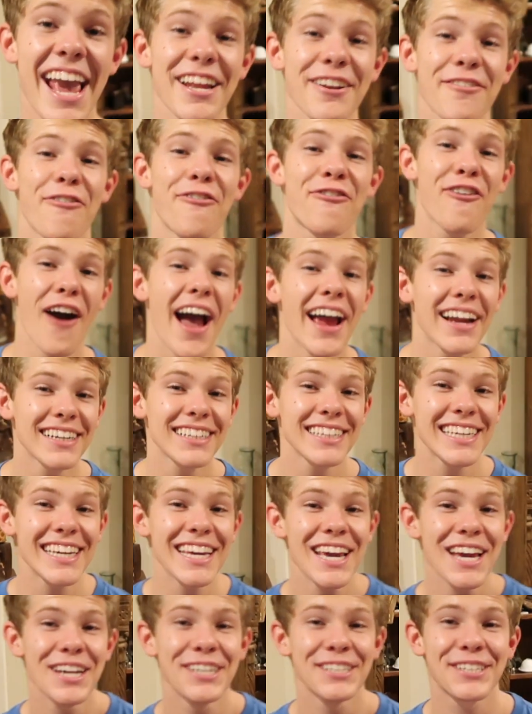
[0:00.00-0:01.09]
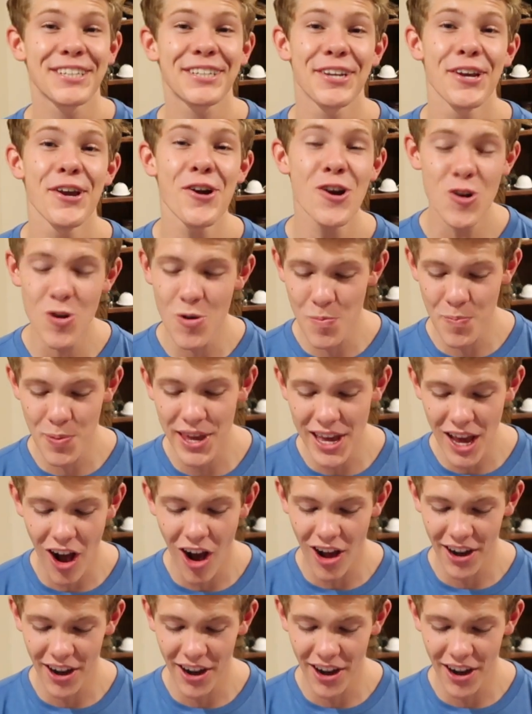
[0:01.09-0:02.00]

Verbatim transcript: And finally, to be